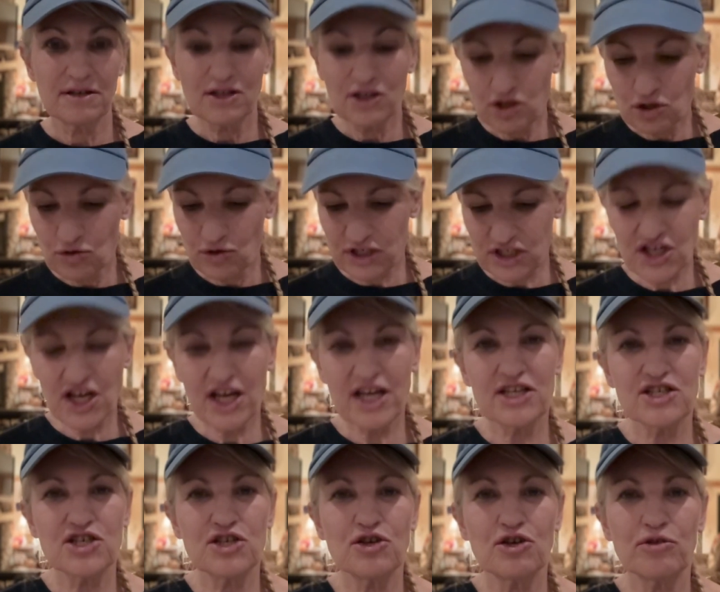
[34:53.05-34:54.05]
You can
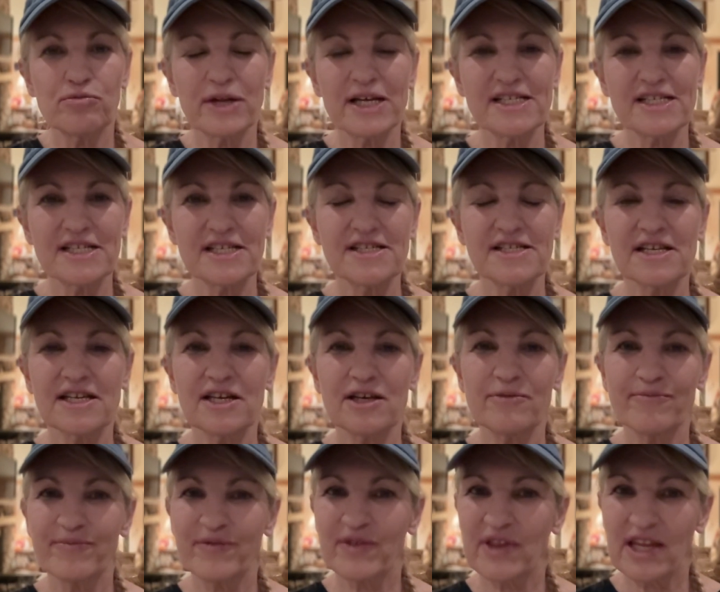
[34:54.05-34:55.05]
change neuroplasticity.
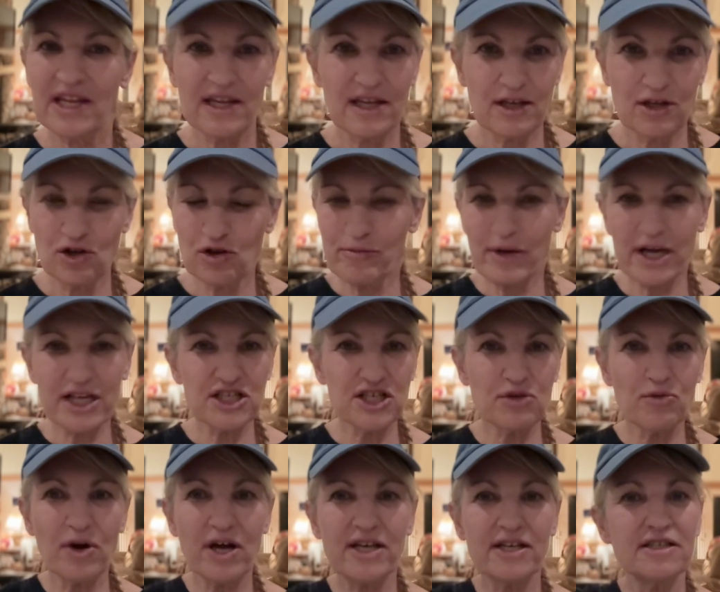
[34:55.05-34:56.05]
Your magic
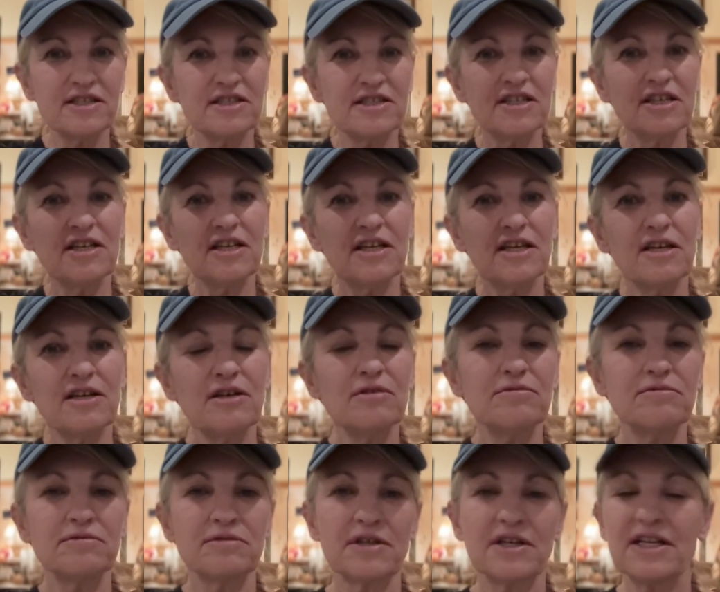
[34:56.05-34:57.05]
wand. Do-do-do-do.
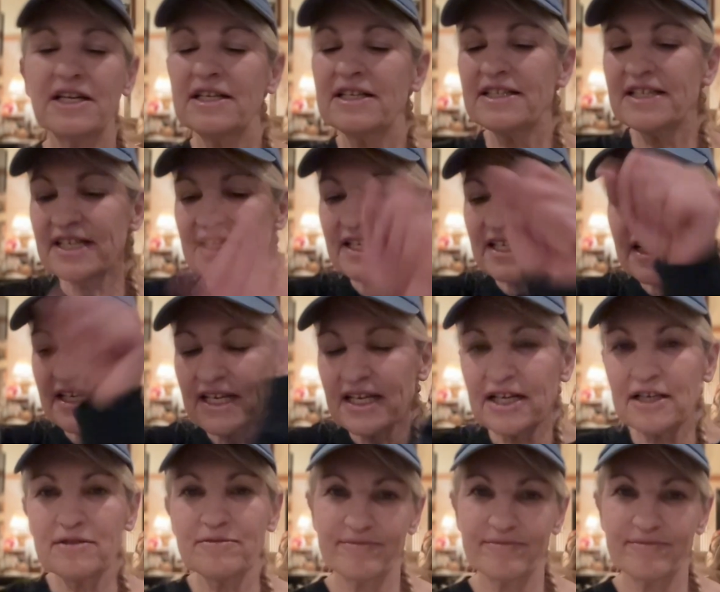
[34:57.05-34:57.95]
Ding, ding, ding.